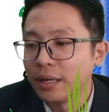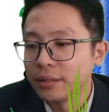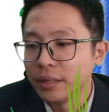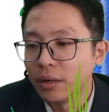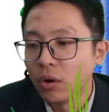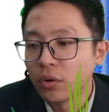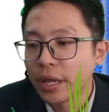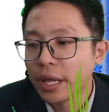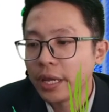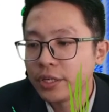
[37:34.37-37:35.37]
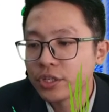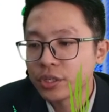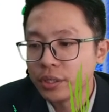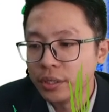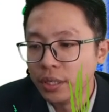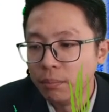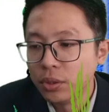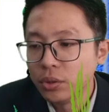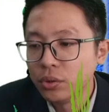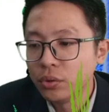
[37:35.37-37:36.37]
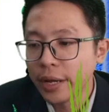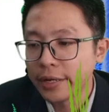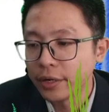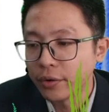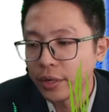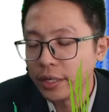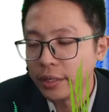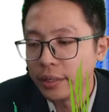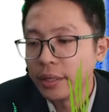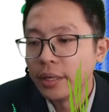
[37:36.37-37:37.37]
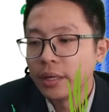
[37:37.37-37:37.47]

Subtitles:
the orange, the blue, and the green.